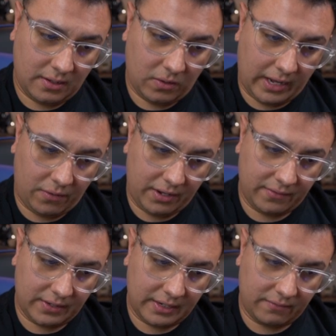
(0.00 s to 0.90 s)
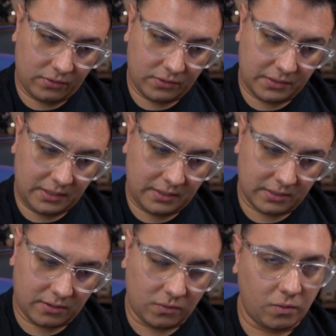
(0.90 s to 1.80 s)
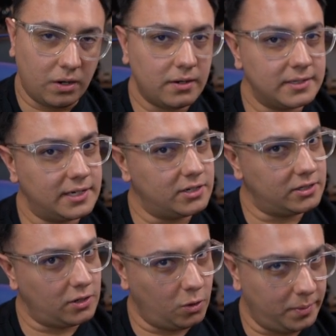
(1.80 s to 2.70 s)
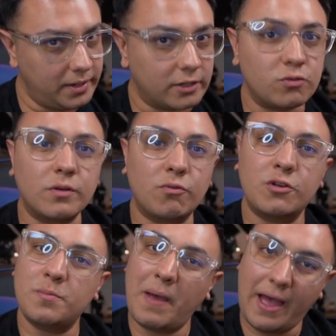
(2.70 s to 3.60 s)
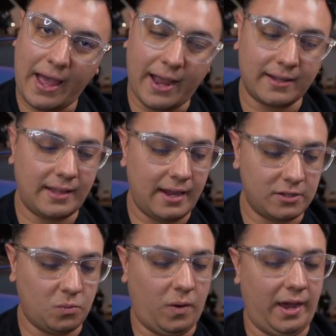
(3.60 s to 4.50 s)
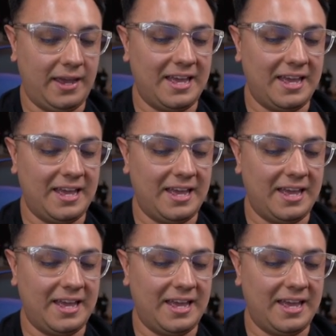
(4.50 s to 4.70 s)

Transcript: How have I never seen this card? Well, because I just opened X-23's pack. That is why.